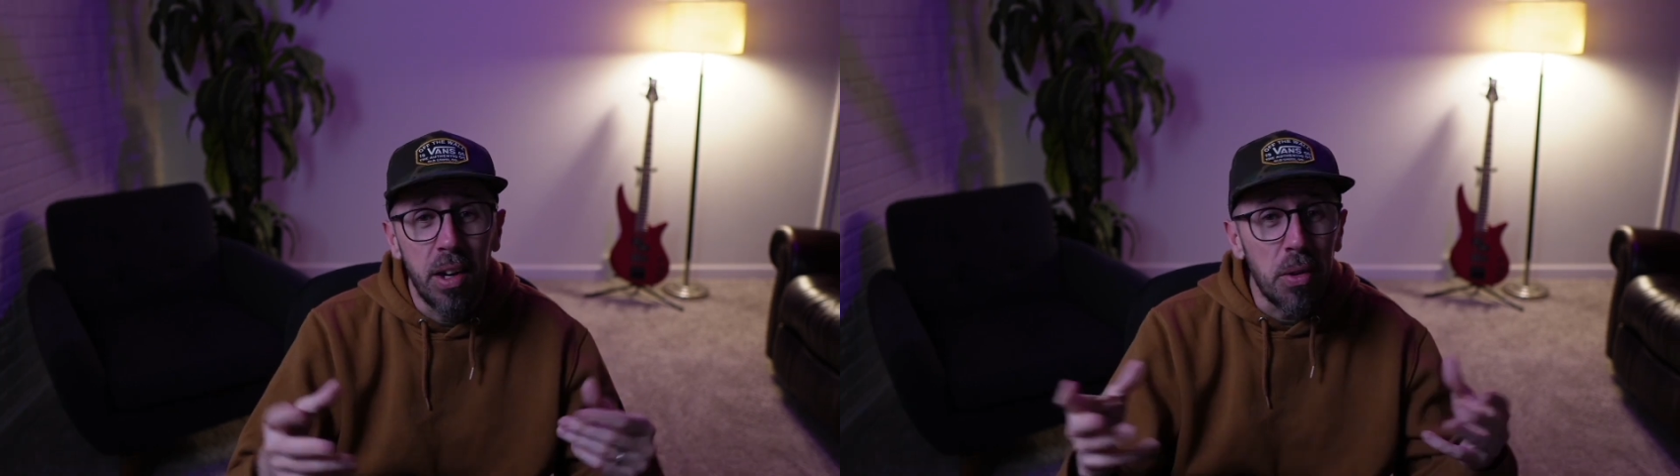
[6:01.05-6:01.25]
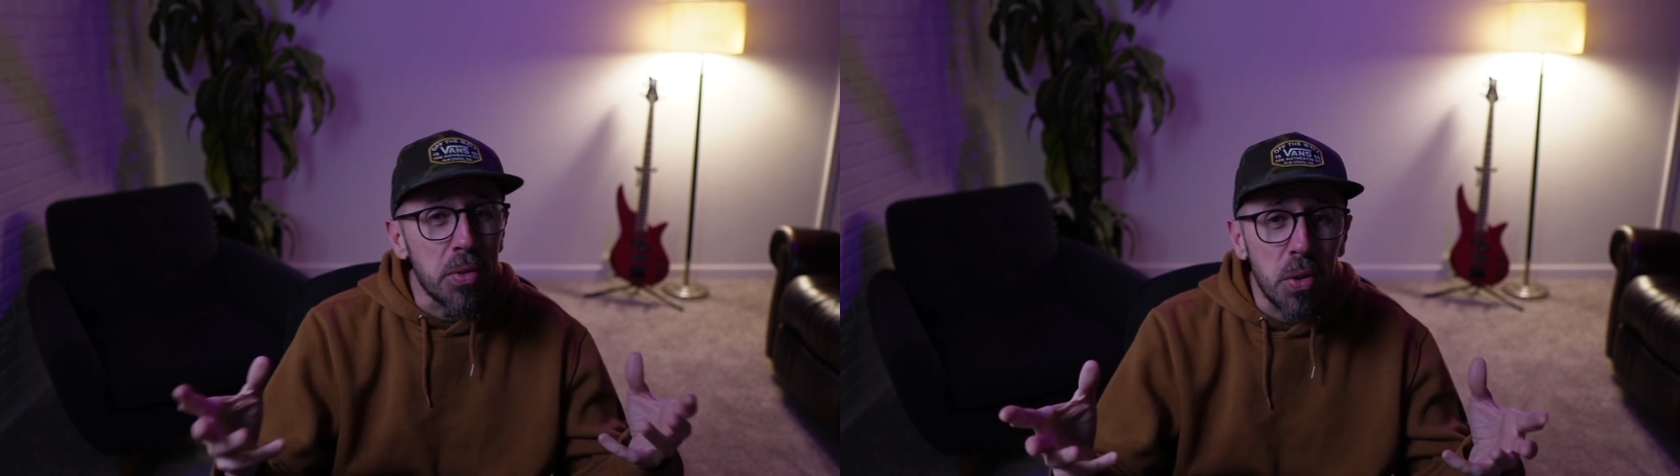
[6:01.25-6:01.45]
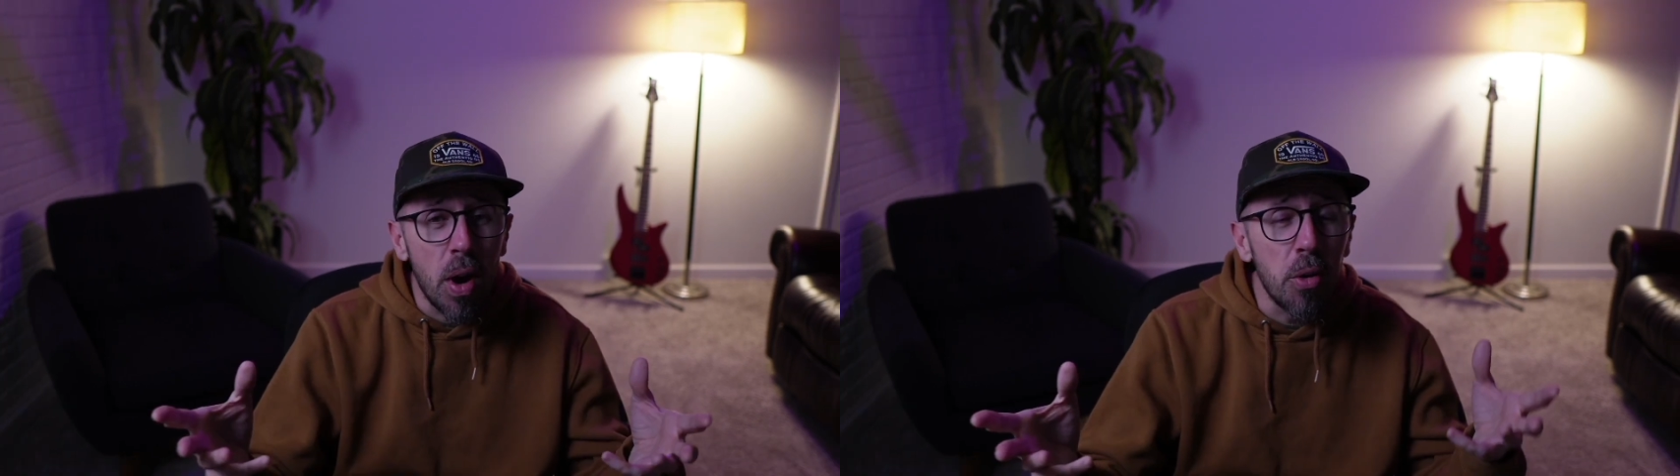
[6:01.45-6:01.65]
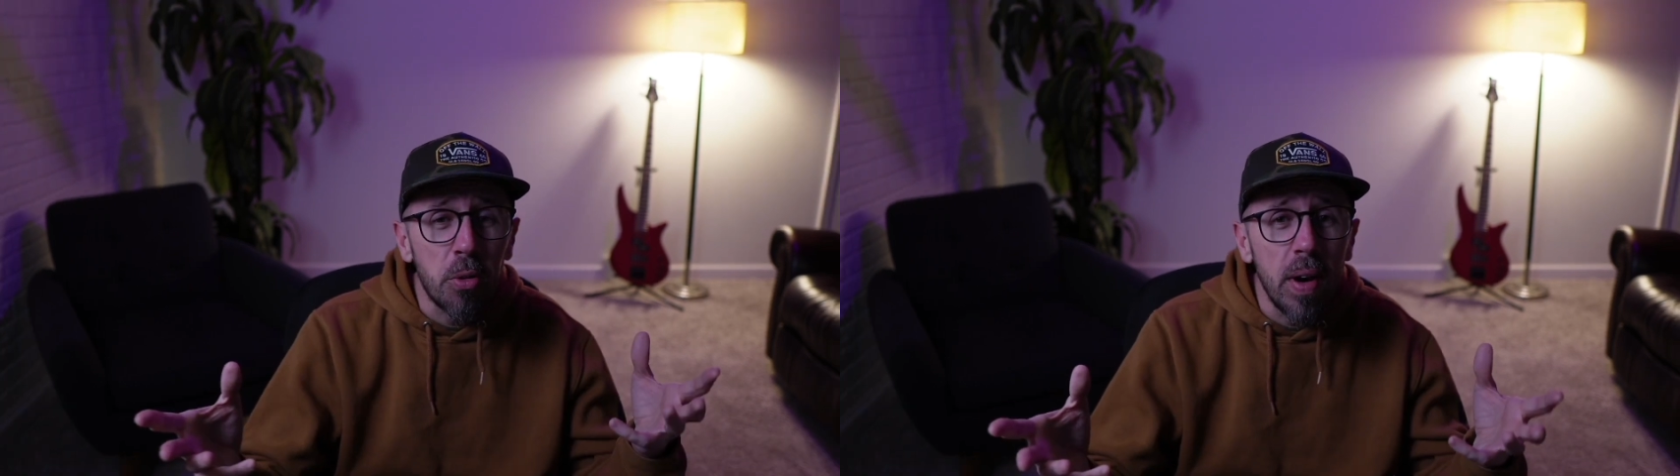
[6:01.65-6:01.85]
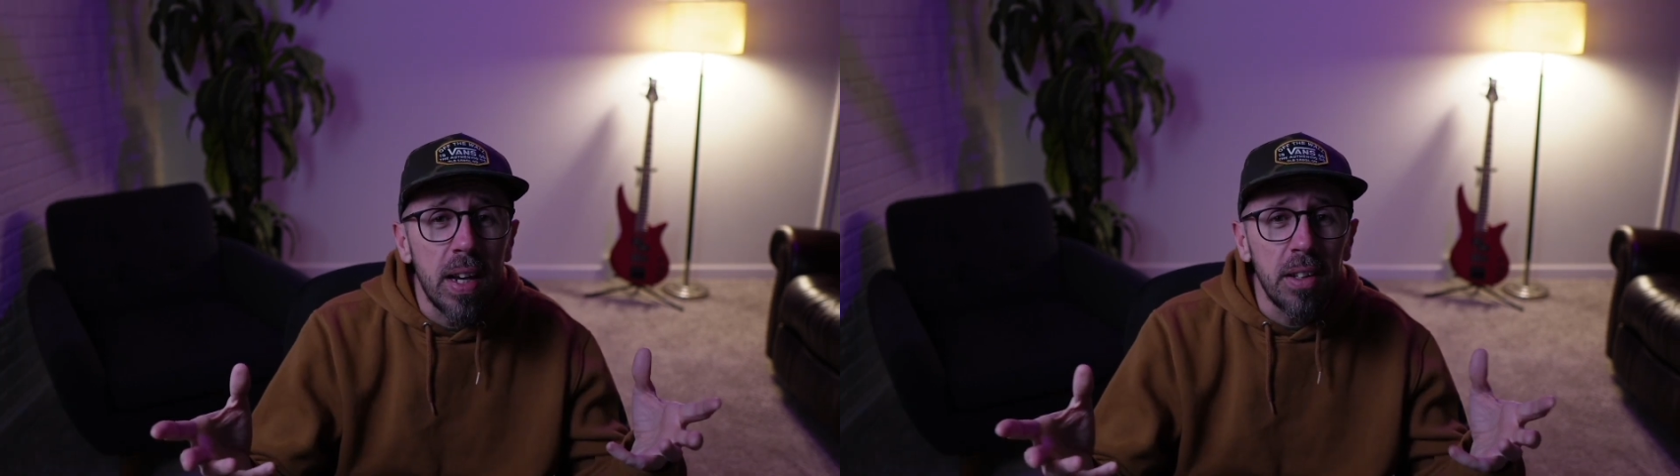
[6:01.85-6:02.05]
and also how
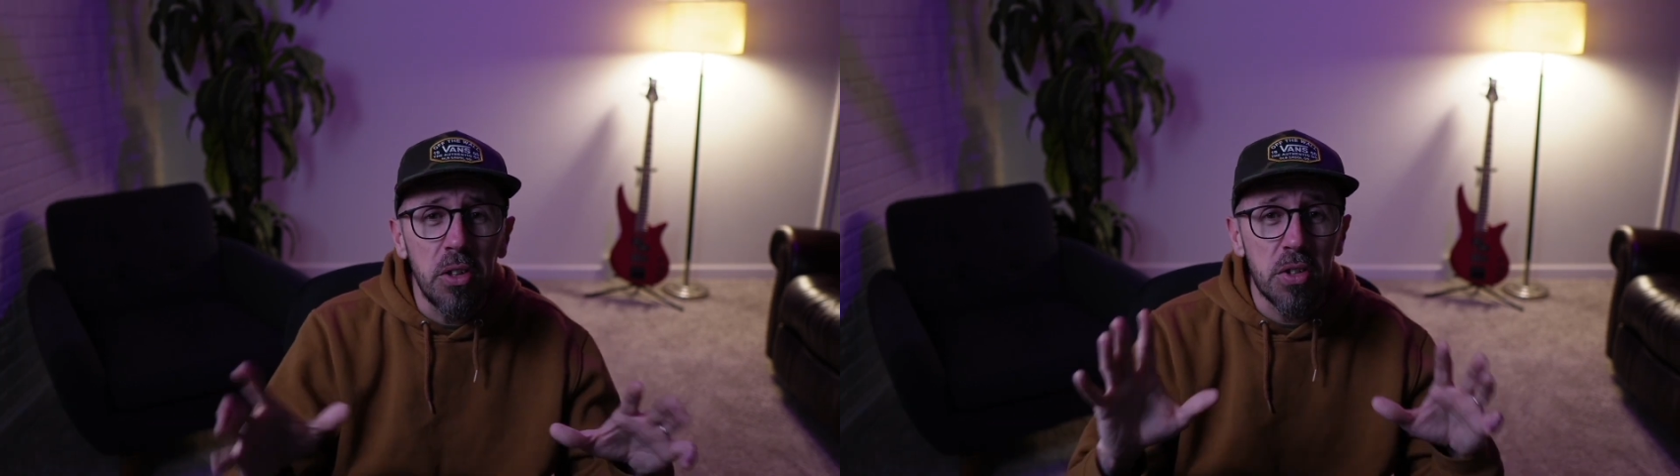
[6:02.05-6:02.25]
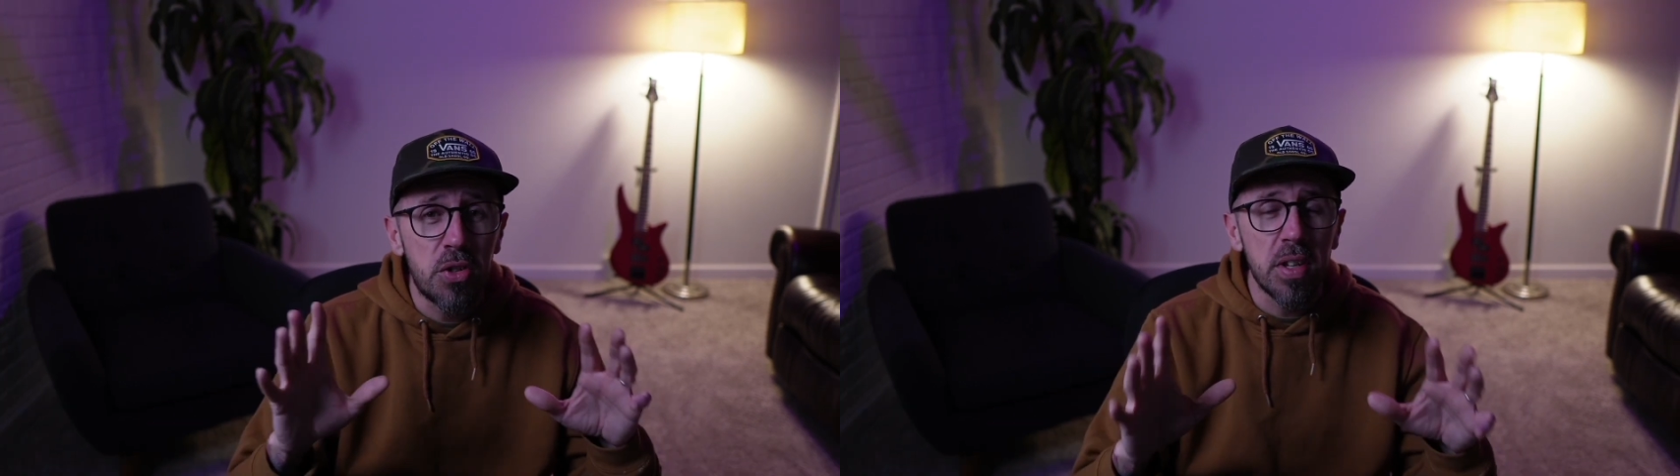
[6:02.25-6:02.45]
great it looks